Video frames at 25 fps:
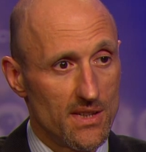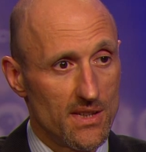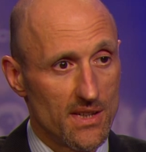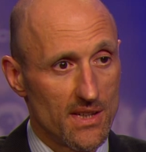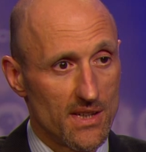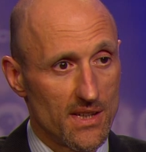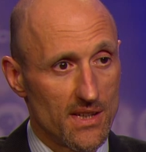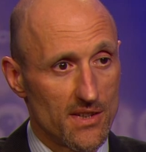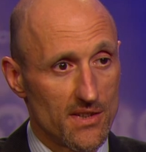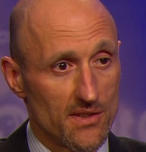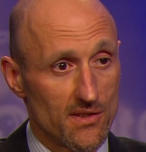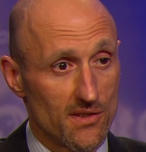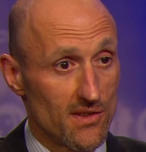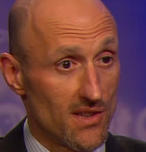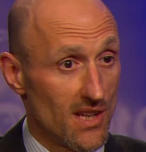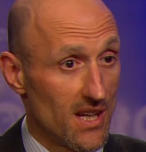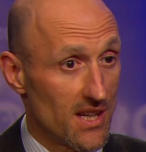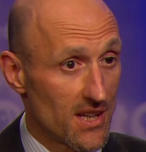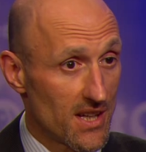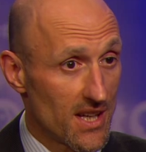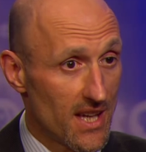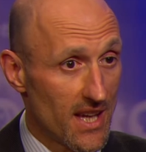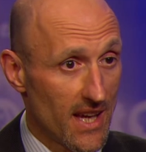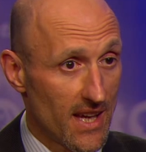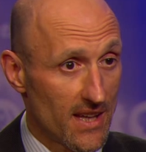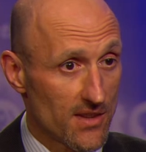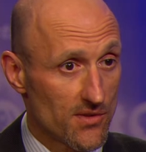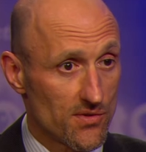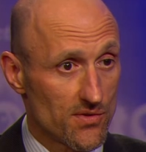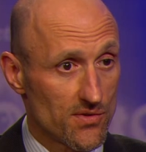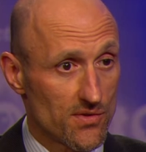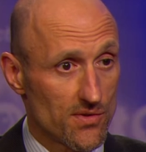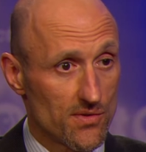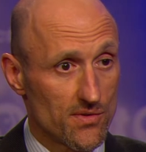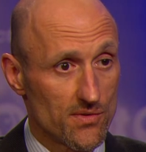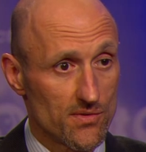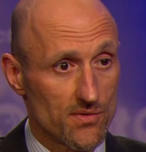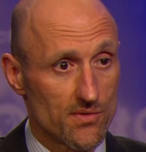uh, lung
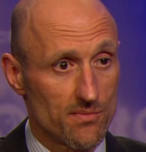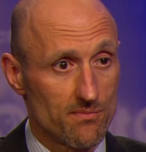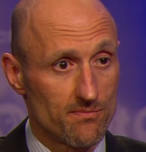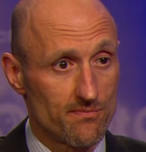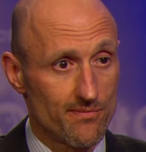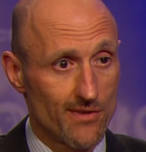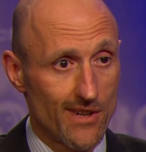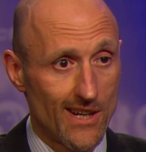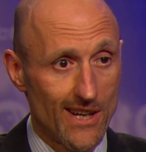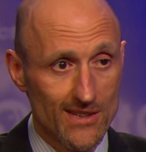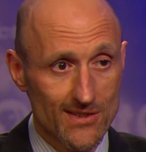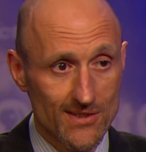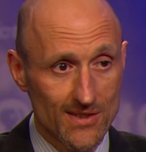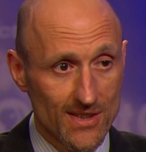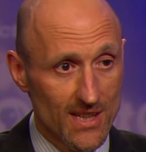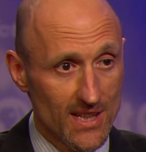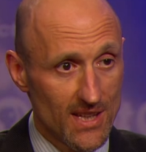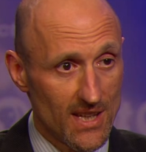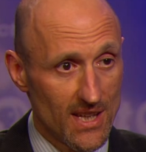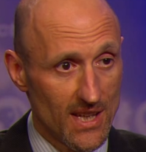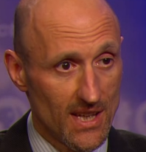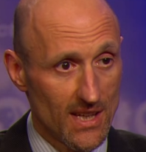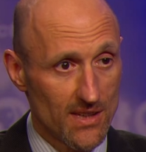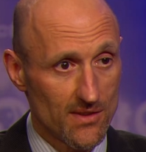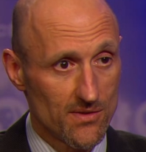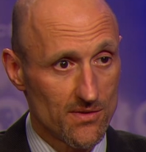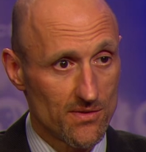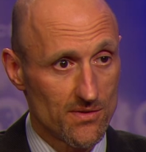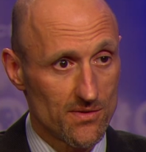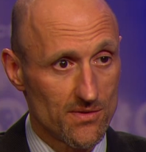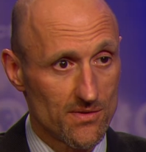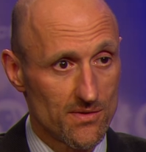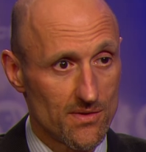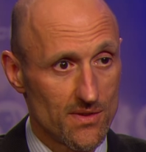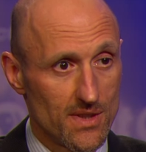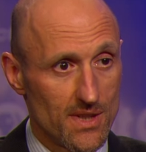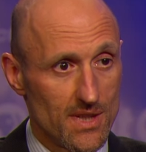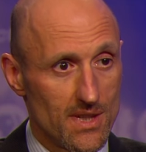cancers, prostate
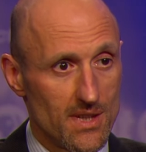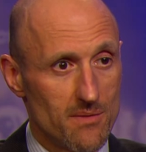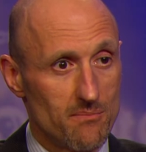cancers,